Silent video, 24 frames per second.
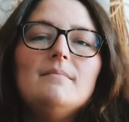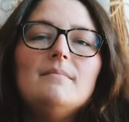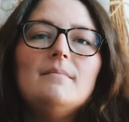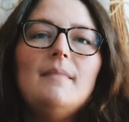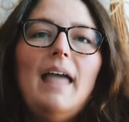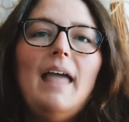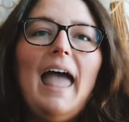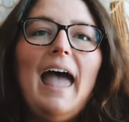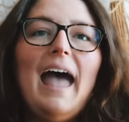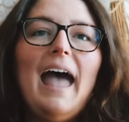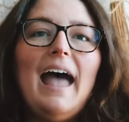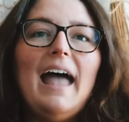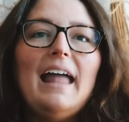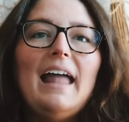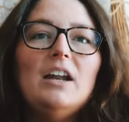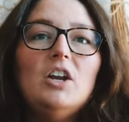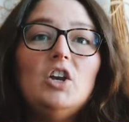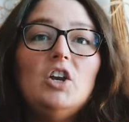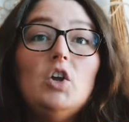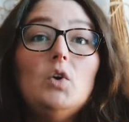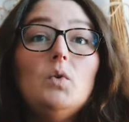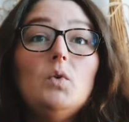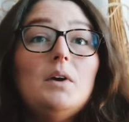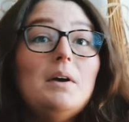had
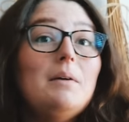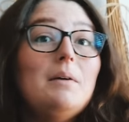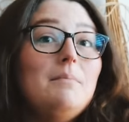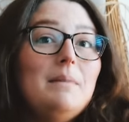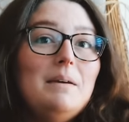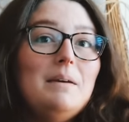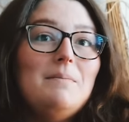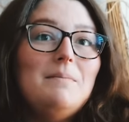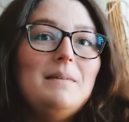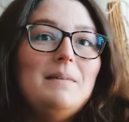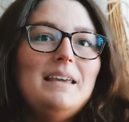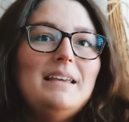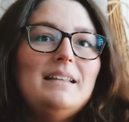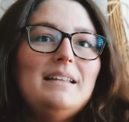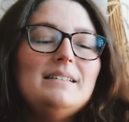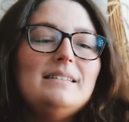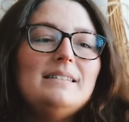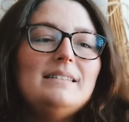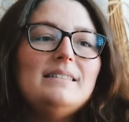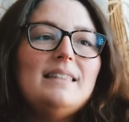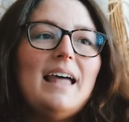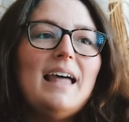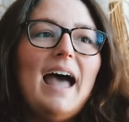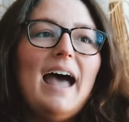new commitments
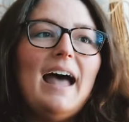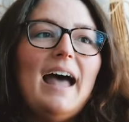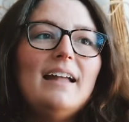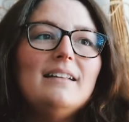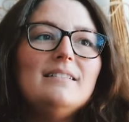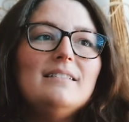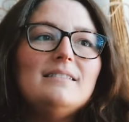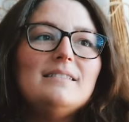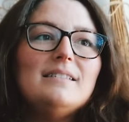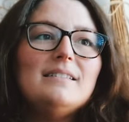that